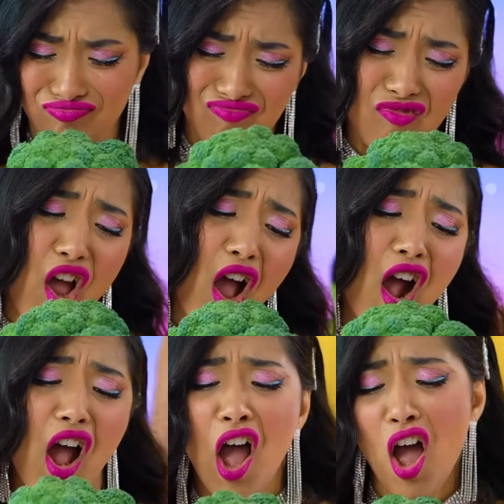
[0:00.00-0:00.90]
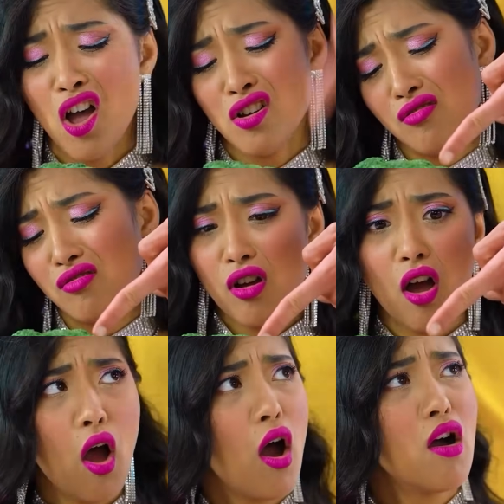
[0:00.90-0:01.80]
Come on, that rock's
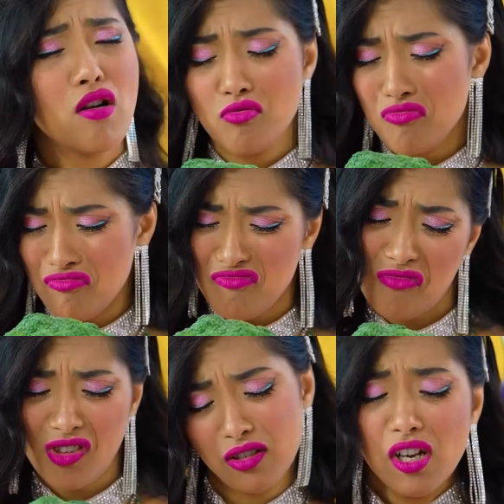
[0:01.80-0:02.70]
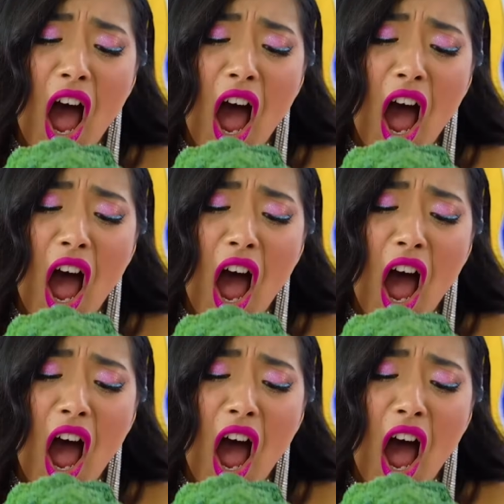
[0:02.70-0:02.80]
not gonna eat itself!